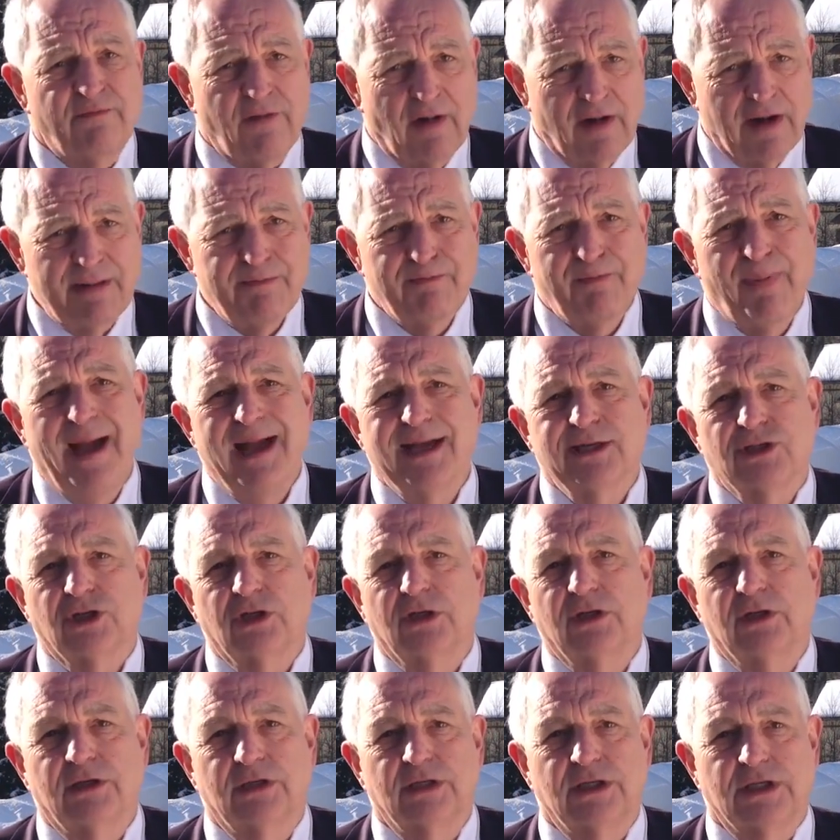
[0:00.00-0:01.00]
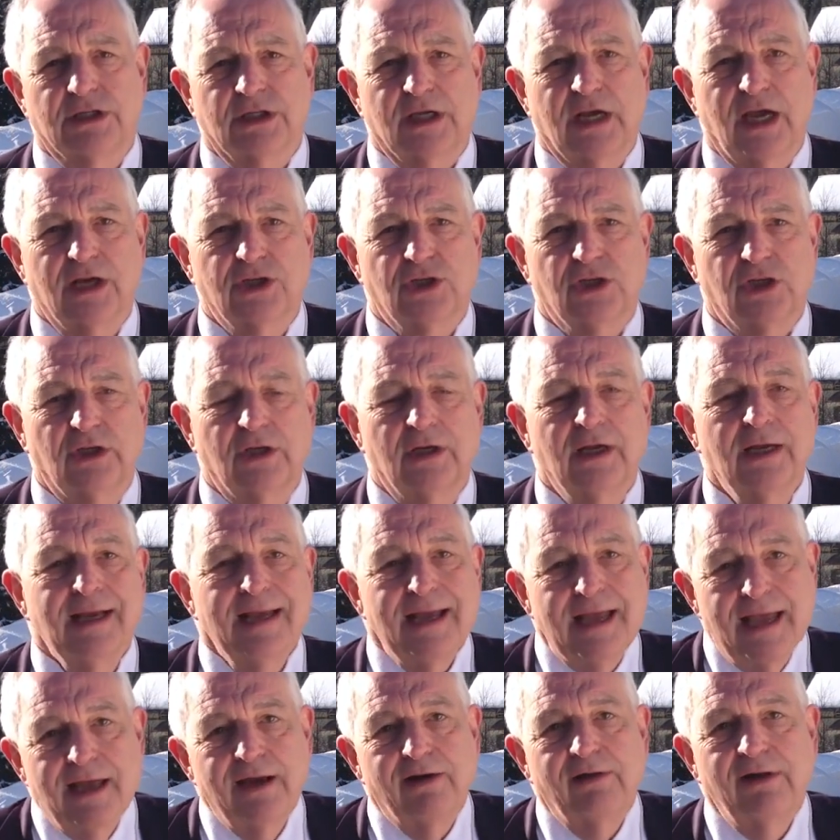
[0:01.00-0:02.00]
very passionate discussion
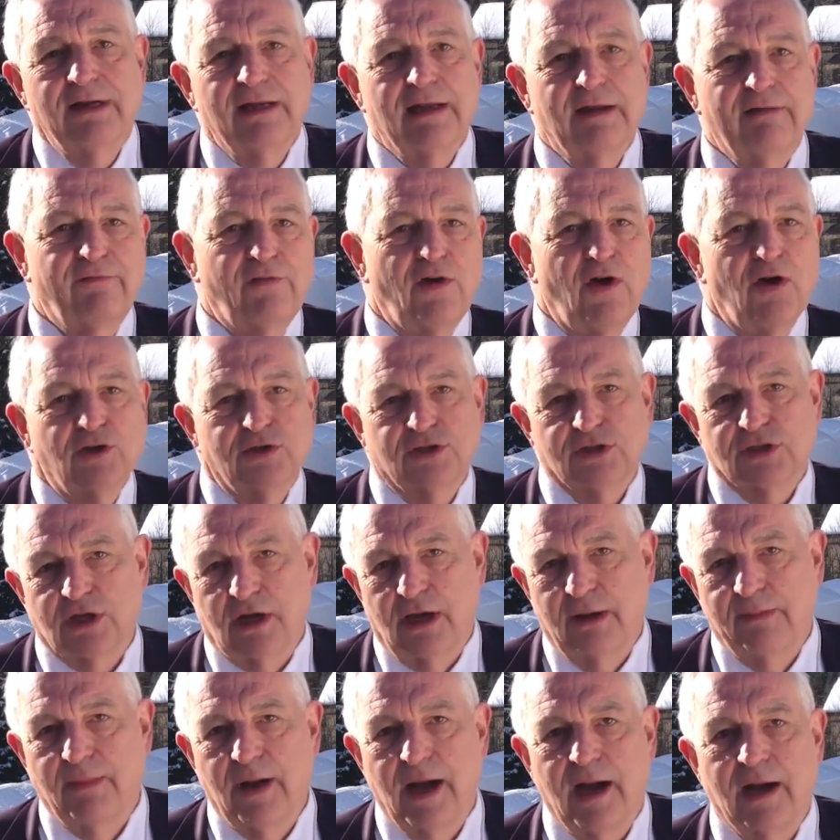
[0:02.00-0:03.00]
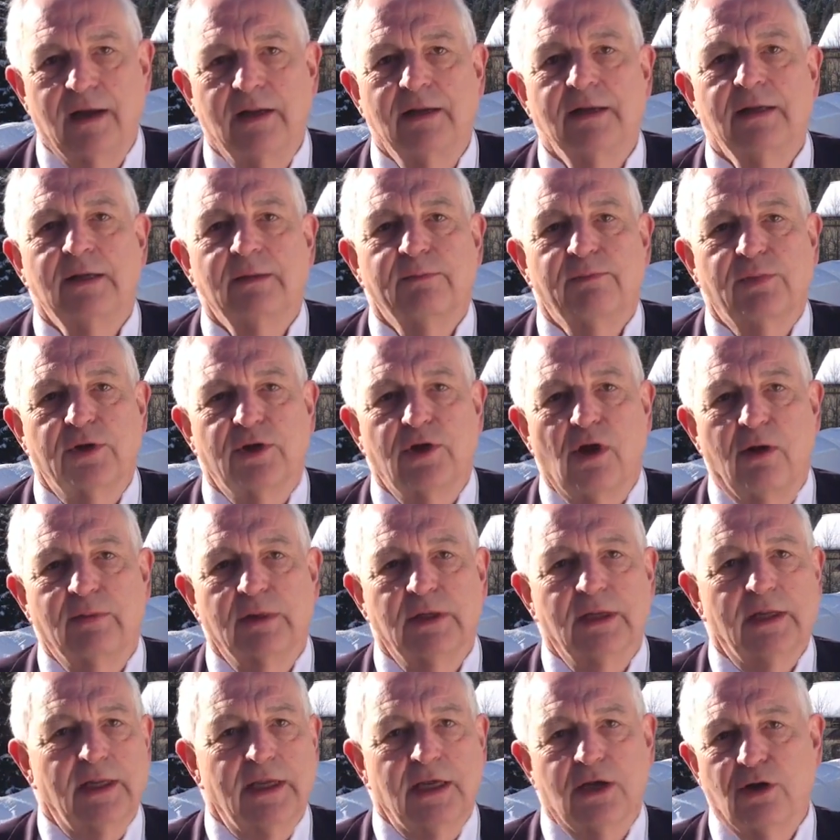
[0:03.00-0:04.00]
here in Davos among
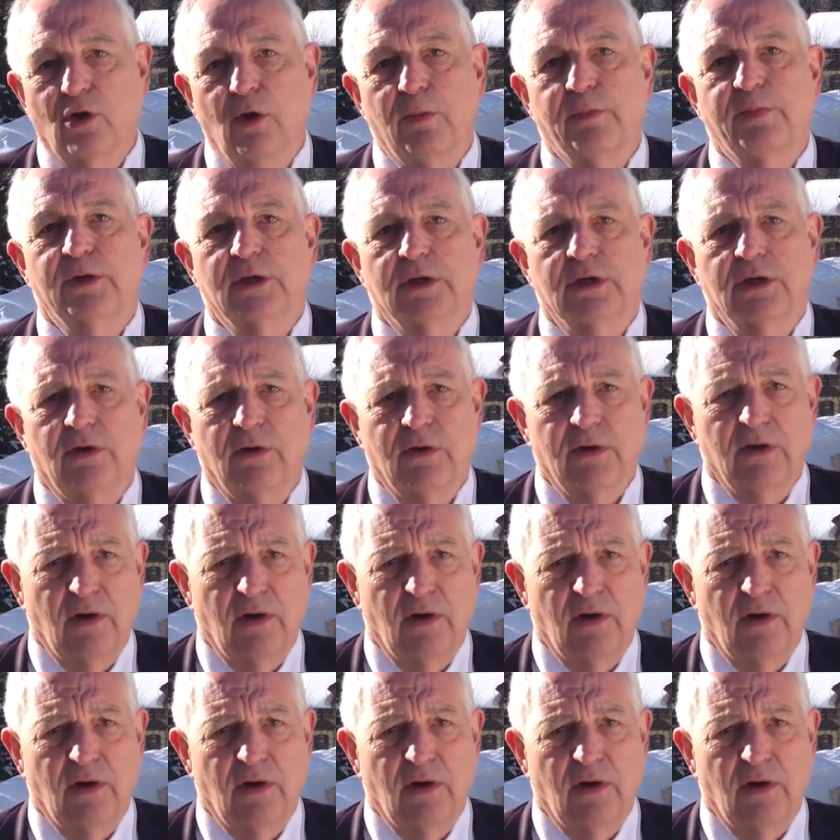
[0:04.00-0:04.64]
predominantly corporate